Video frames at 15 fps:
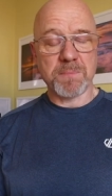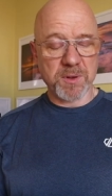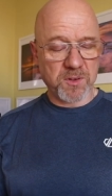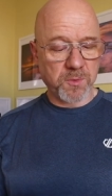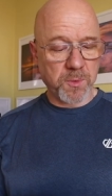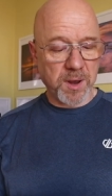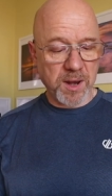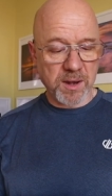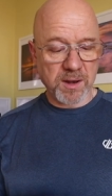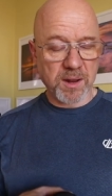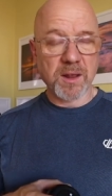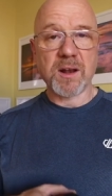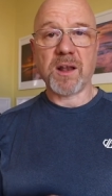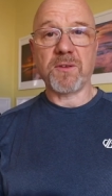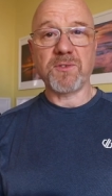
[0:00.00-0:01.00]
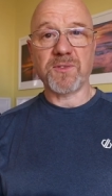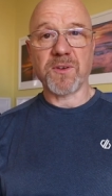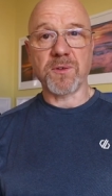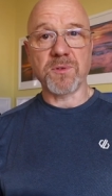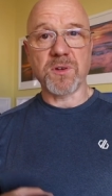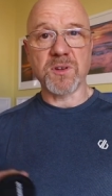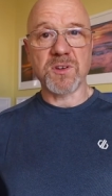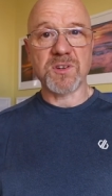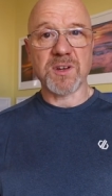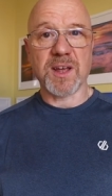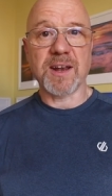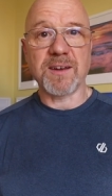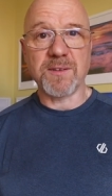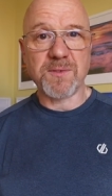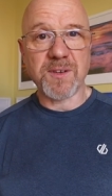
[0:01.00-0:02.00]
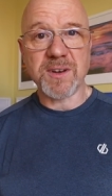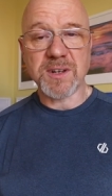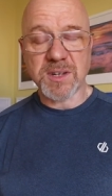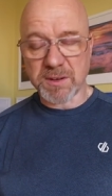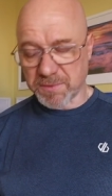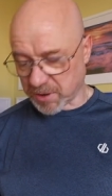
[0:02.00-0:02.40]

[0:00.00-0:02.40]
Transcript: between close focus and infinity